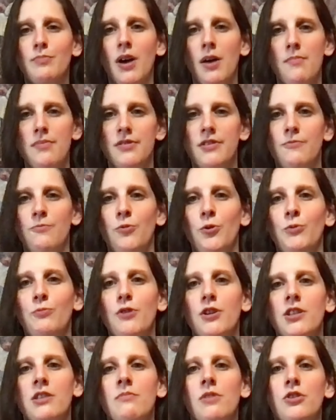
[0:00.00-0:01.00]
popping in real
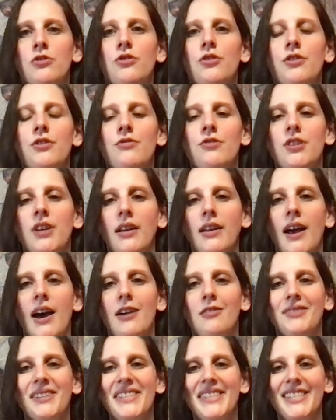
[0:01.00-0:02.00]
quick to make sure you check
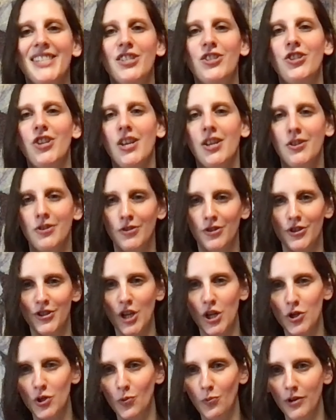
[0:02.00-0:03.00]
out this
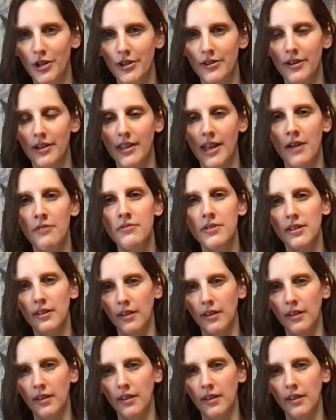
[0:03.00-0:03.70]
channel's Twitter account.